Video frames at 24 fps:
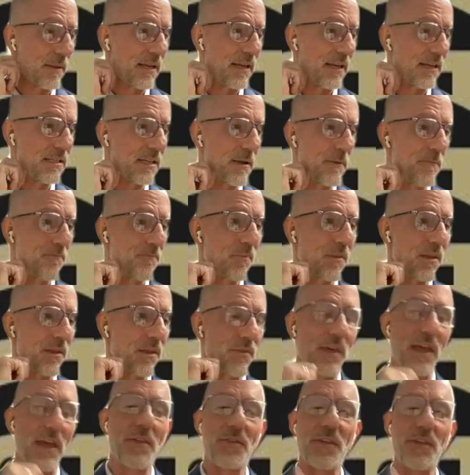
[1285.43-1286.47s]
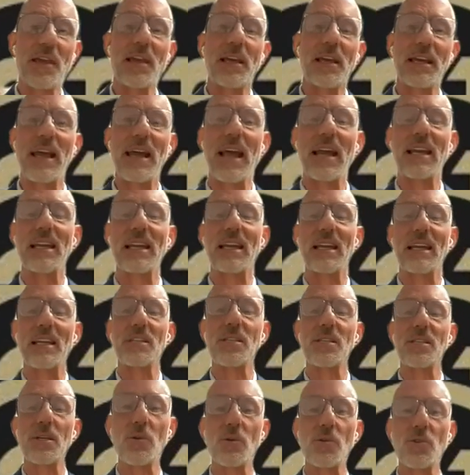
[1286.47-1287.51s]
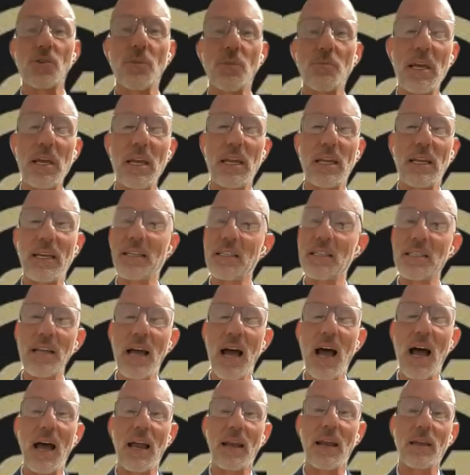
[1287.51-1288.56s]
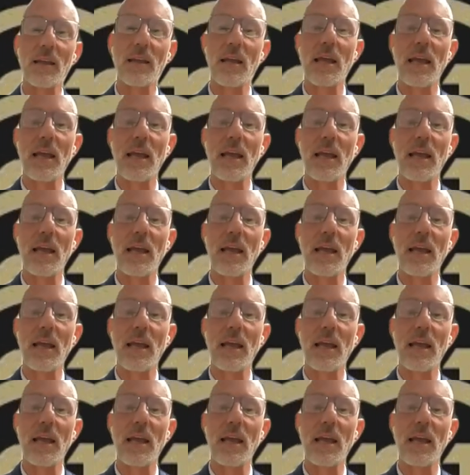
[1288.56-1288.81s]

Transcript: Because they think connecting is social media. It's not.